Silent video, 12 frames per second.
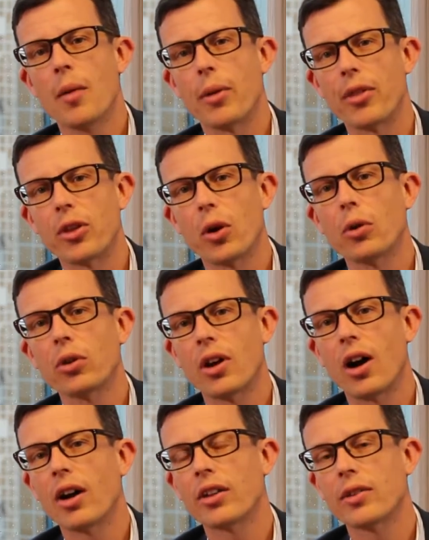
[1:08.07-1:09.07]
But those
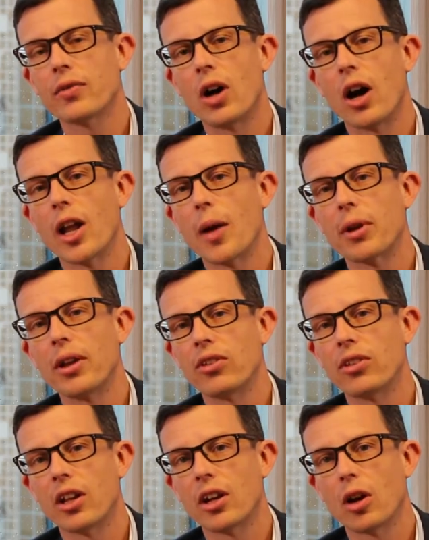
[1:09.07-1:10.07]
costs have gone up
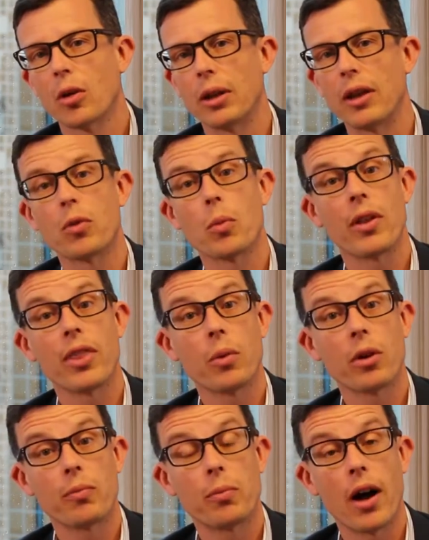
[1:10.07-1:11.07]
considerably from when they
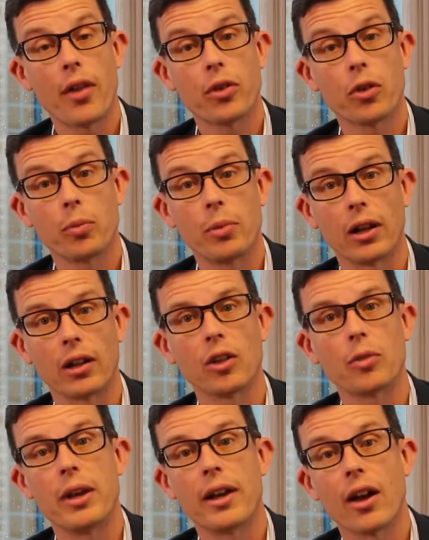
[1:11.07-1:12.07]
would have bought those buildings
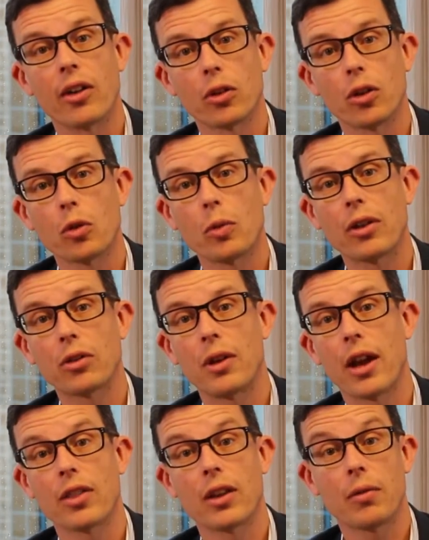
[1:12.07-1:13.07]
because earthquake
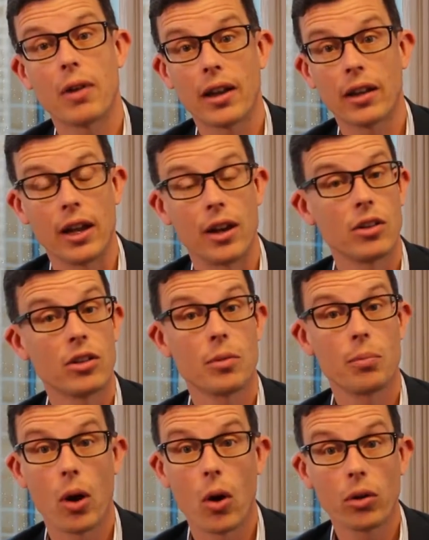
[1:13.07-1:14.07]
strengthening regulations
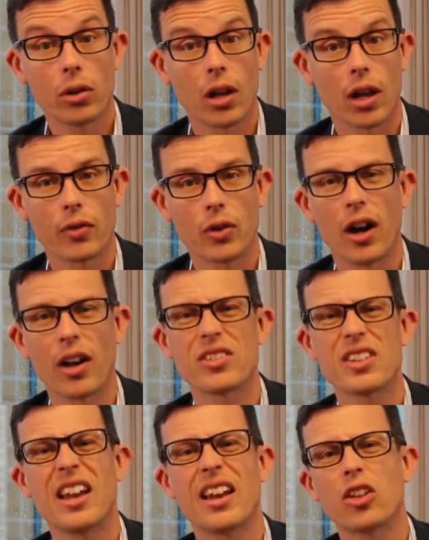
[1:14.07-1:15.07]
impose a lot of costs,
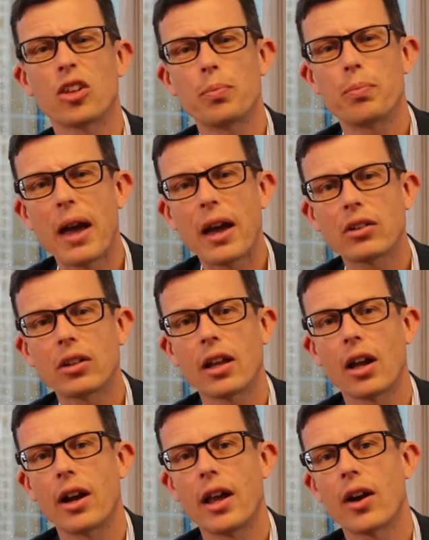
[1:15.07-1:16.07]
and
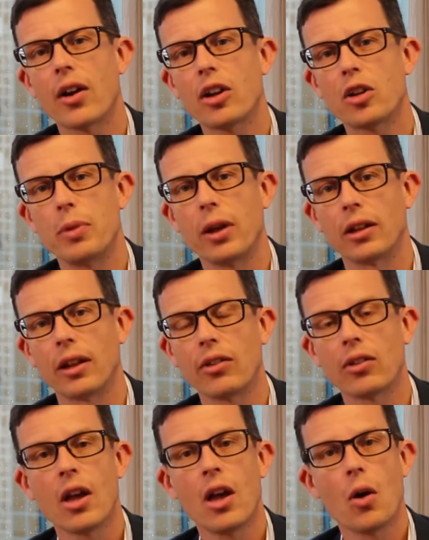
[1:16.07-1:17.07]
especially on heritage
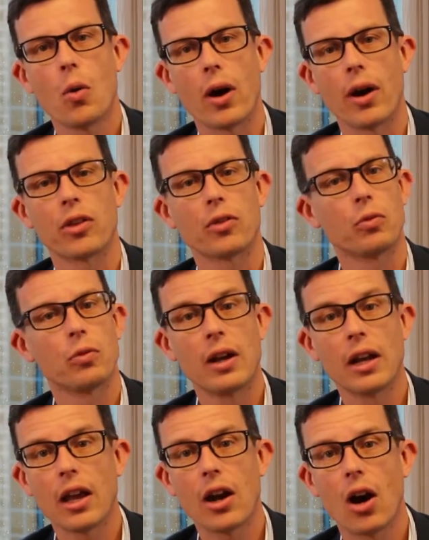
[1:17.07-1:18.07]
buildings where it's
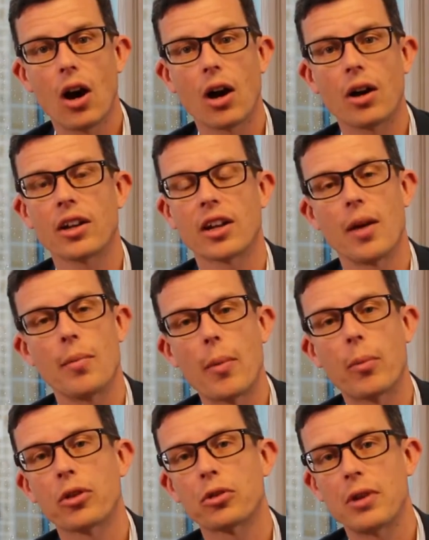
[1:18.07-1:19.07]
really hard to come
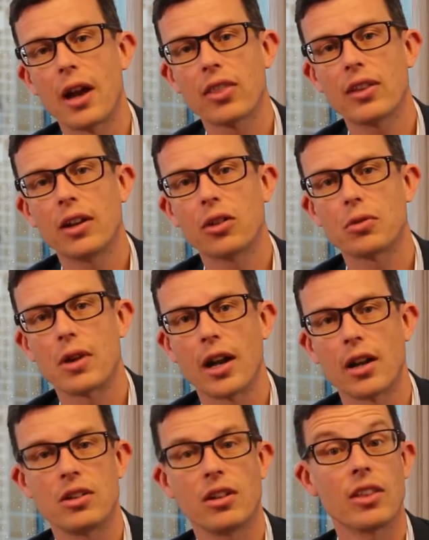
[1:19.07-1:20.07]
up with strengthening
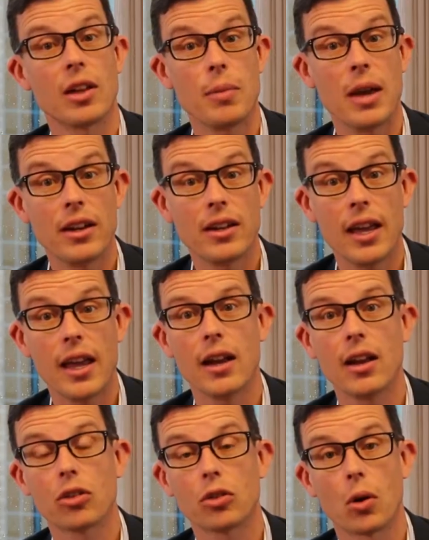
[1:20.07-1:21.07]
strategies that
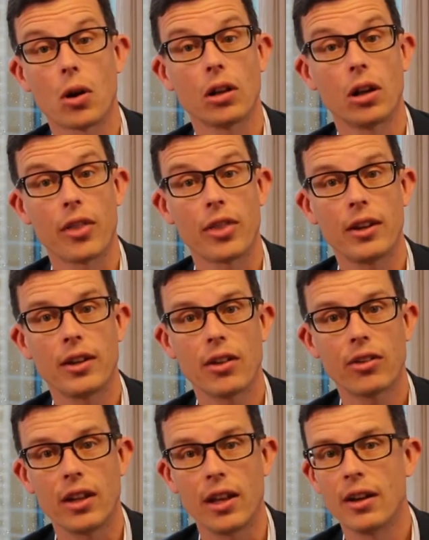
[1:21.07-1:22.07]
maintain historical
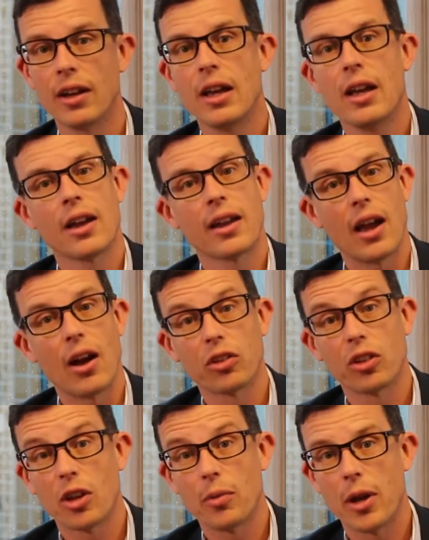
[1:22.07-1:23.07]
authenticity.
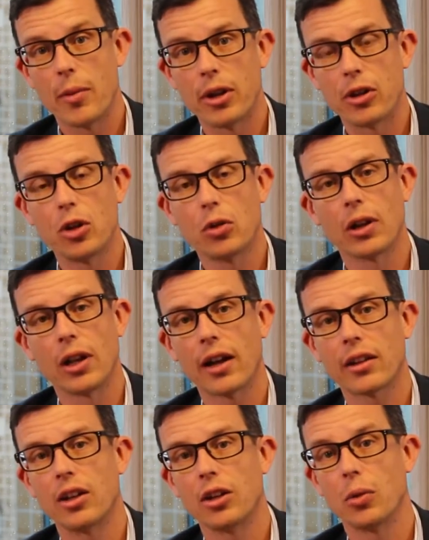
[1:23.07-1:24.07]
Council can be a bit too
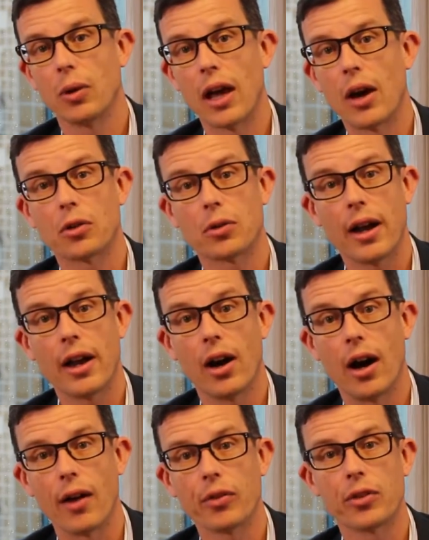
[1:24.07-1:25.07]
reluctant to allow
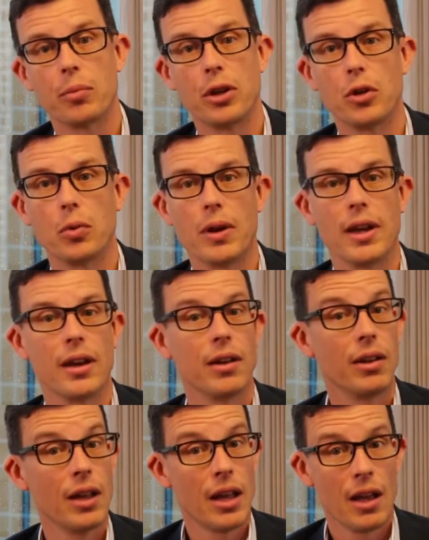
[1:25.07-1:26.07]
trade-offs between
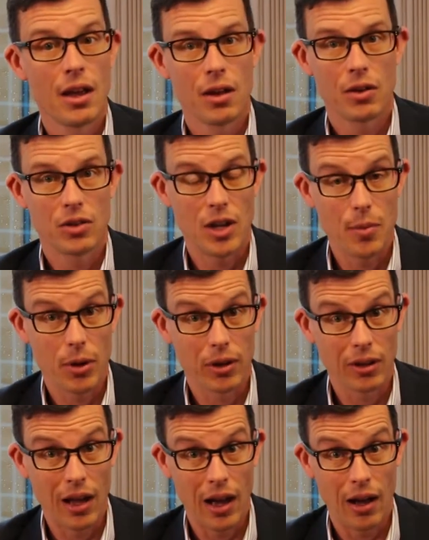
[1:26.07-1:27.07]
cheaper
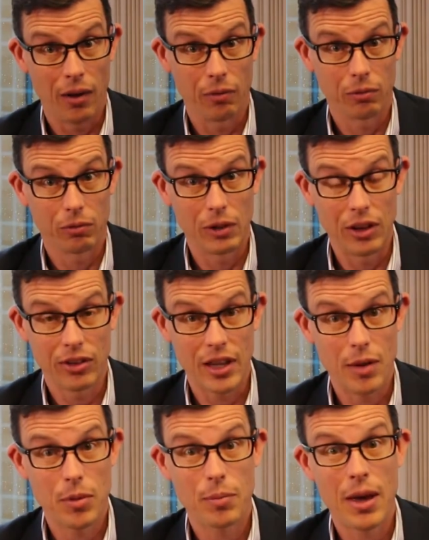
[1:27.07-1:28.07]

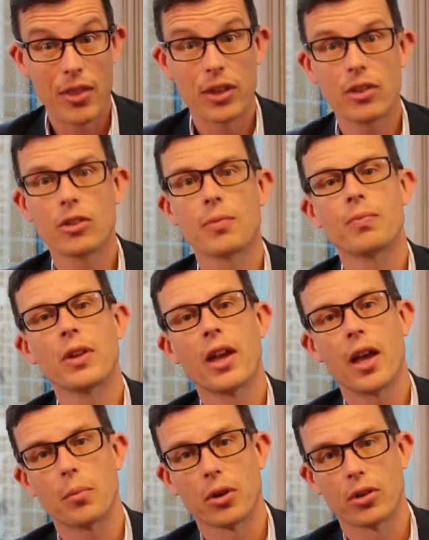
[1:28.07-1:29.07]
reinstatement methods
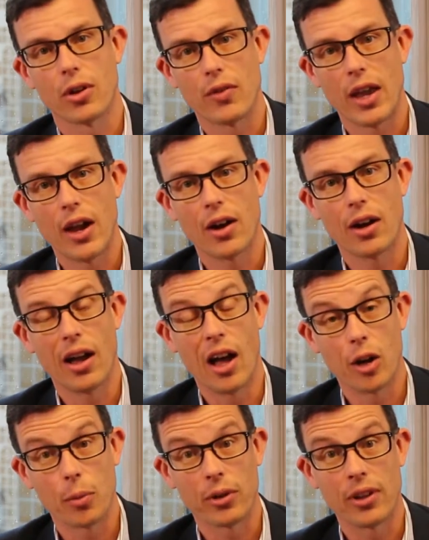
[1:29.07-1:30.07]
and preserving
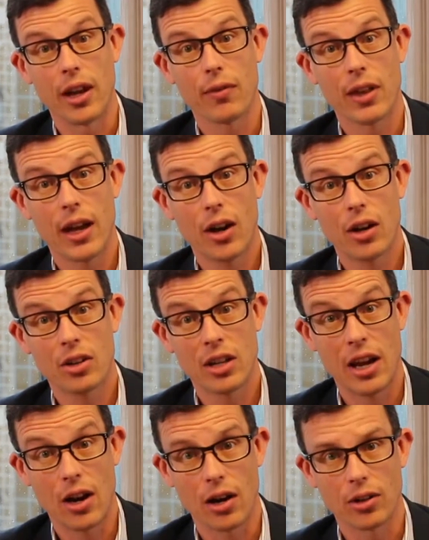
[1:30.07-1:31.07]
100% of the heritage
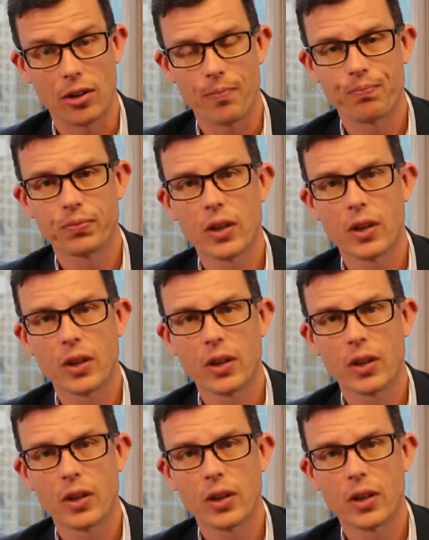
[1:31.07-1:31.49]
character.